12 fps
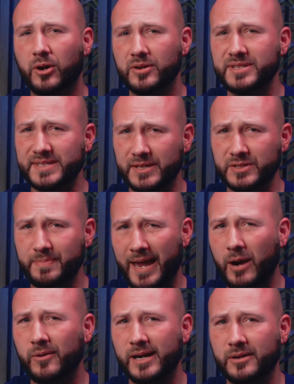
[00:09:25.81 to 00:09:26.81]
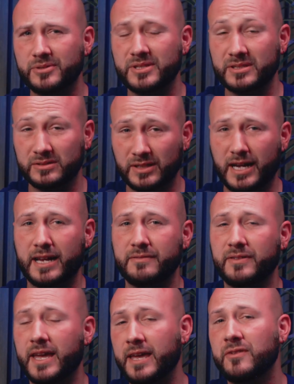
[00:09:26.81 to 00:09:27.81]
cell's powerhouses alive
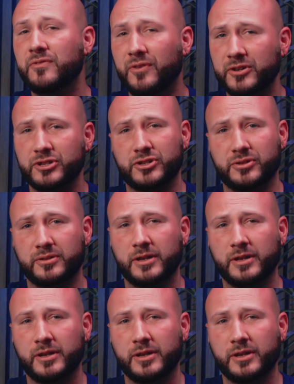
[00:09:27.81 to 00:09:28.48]
and functional